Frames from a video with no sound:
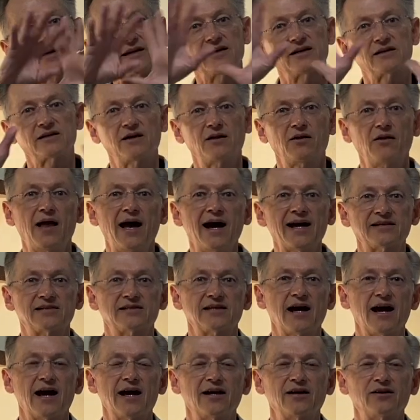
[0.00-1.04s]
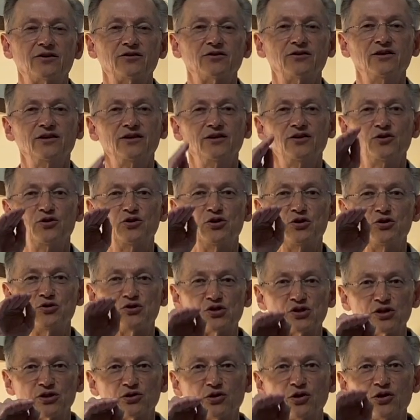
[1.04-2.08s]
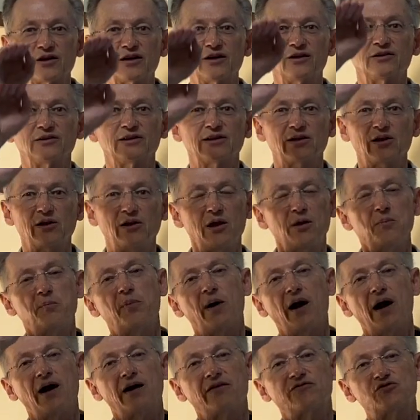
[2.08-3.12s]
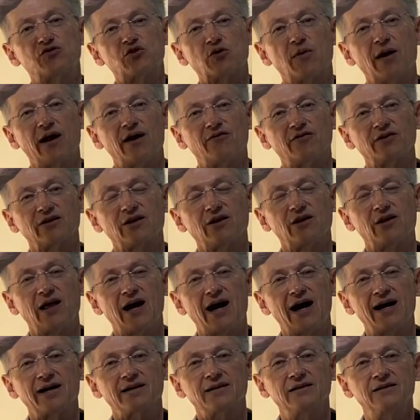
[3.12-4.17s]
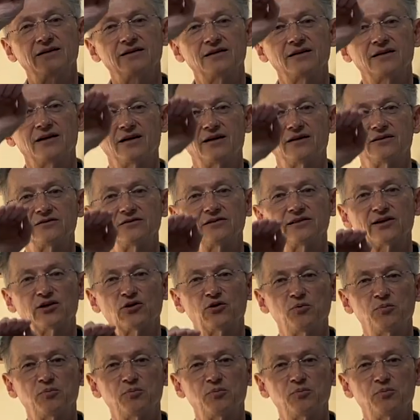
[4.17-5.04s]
a clock dial, you should look a little above 12 o'clock, a little